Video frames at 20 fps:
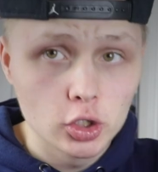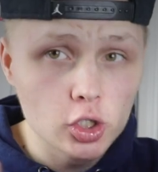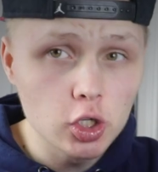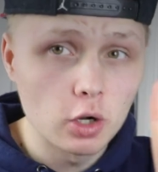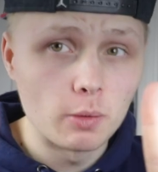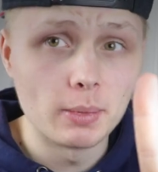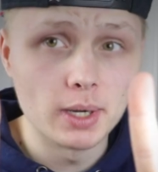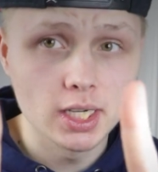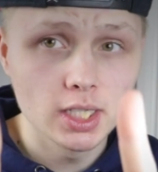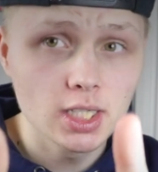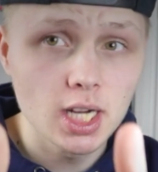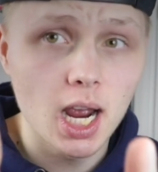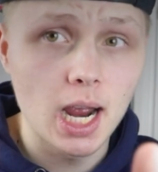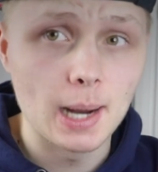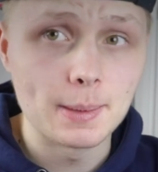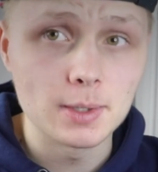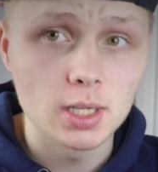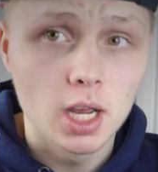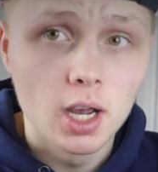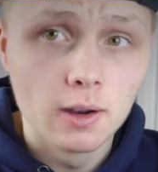so many
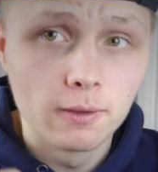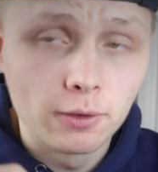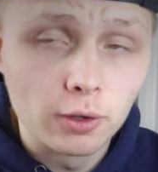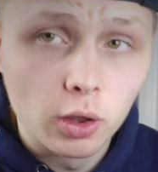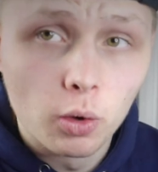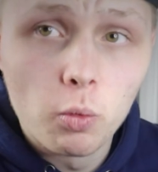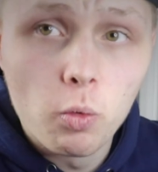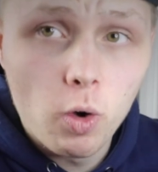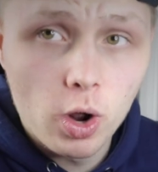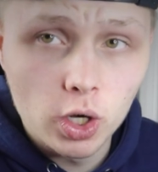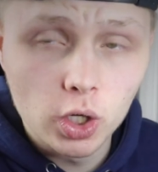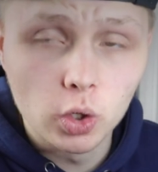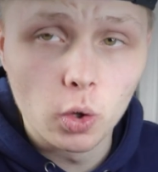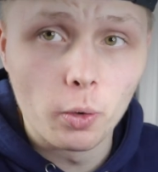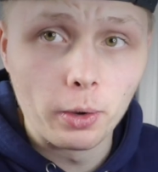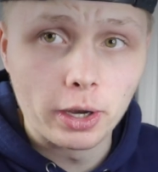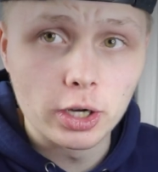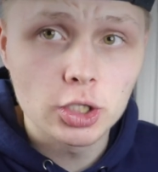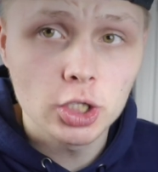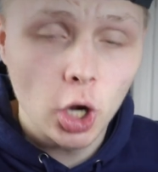times for the one
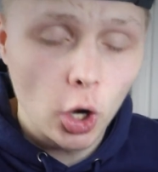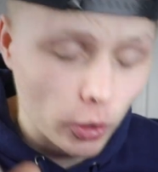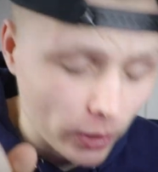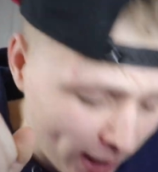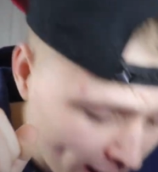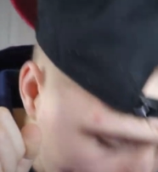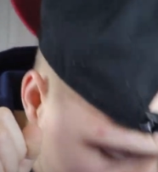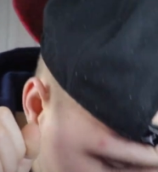glorious card,